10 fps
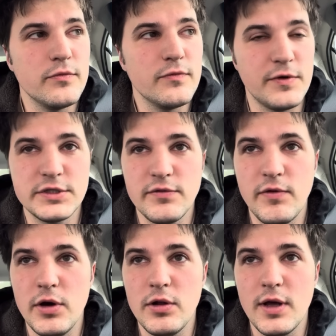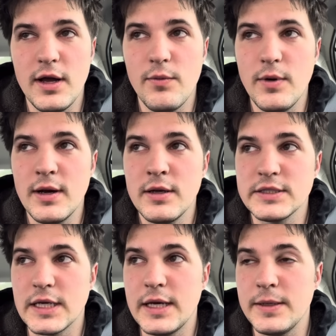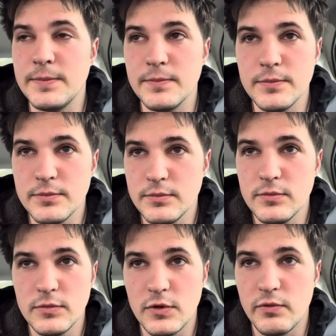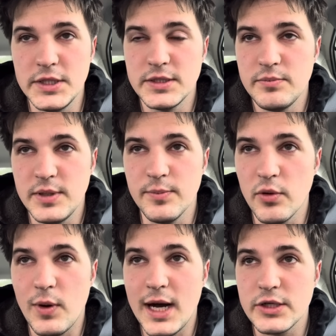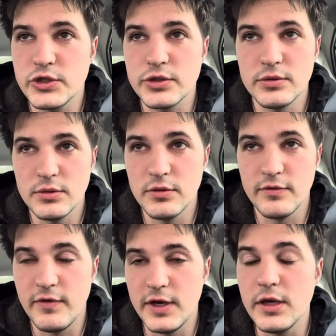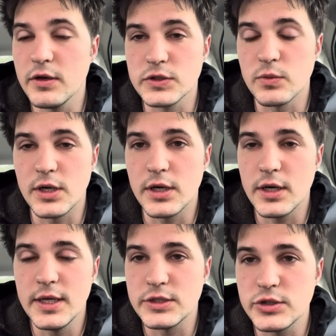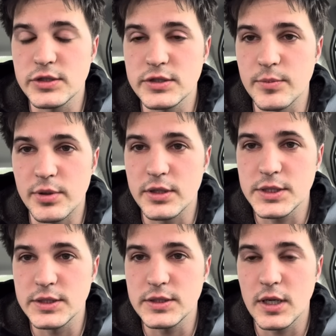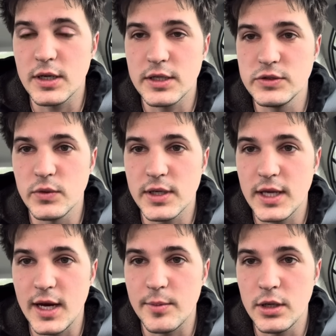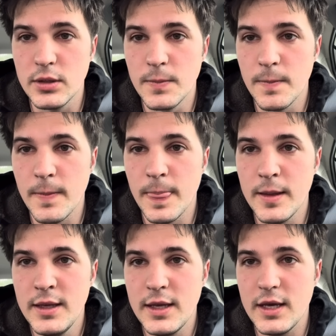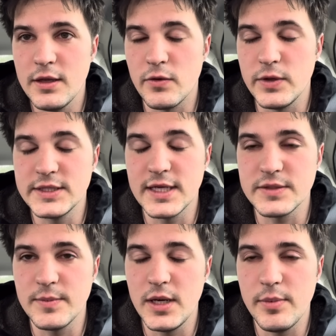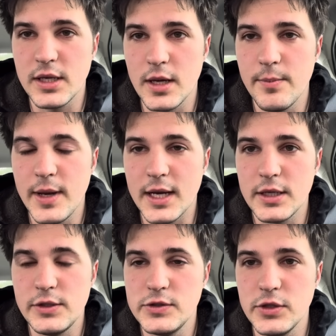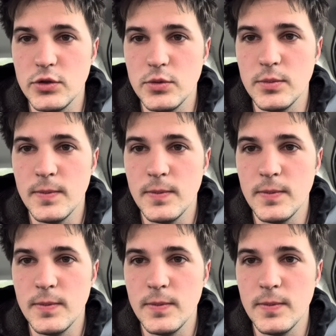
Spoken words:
First of all, I want to say the reason people watch videos where it's just a person talking to a camera, and the reason that's made a big comeback on YouTube,